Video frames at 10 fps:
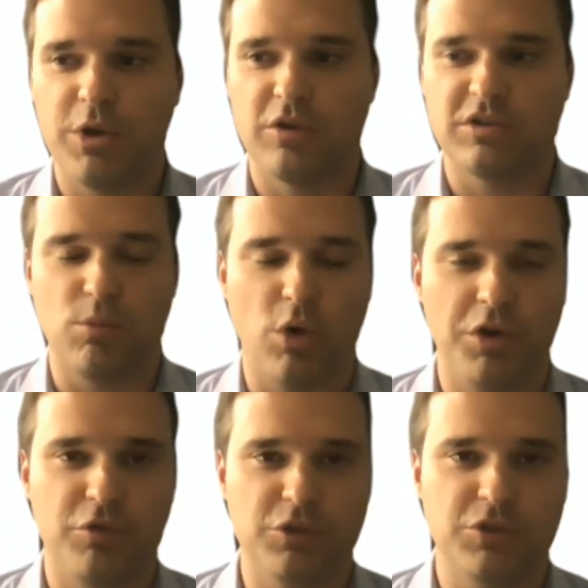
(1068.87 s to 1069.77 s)
We heard some
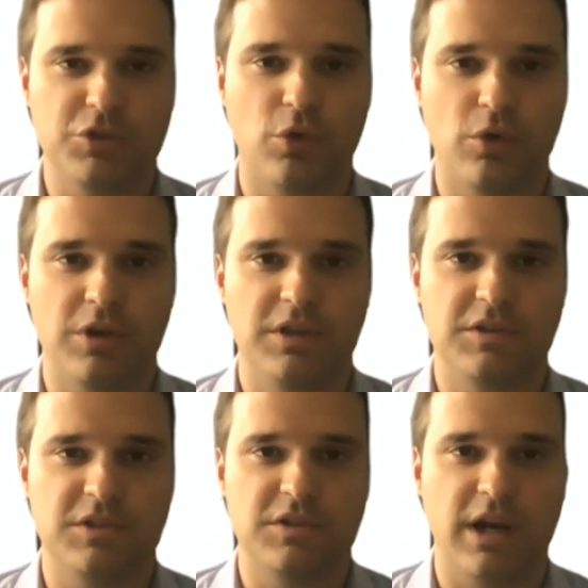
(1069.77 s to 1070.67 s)
wonderful
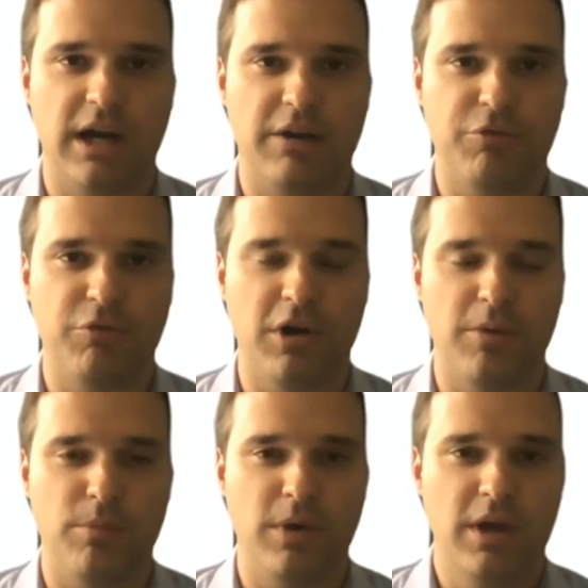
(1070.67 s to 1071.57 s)
stories
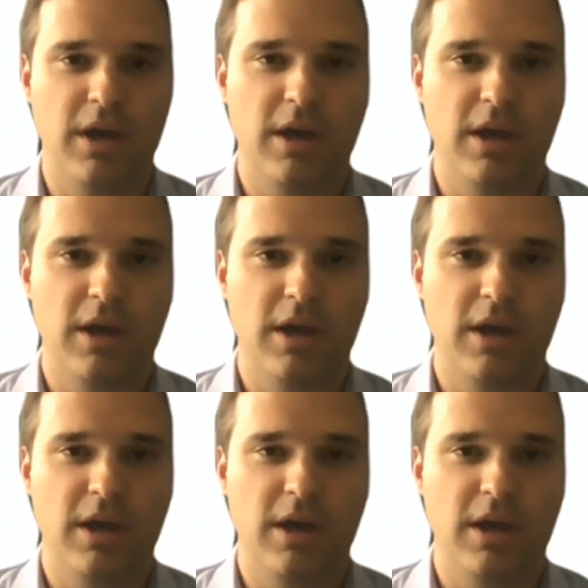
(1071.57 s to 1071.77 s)
from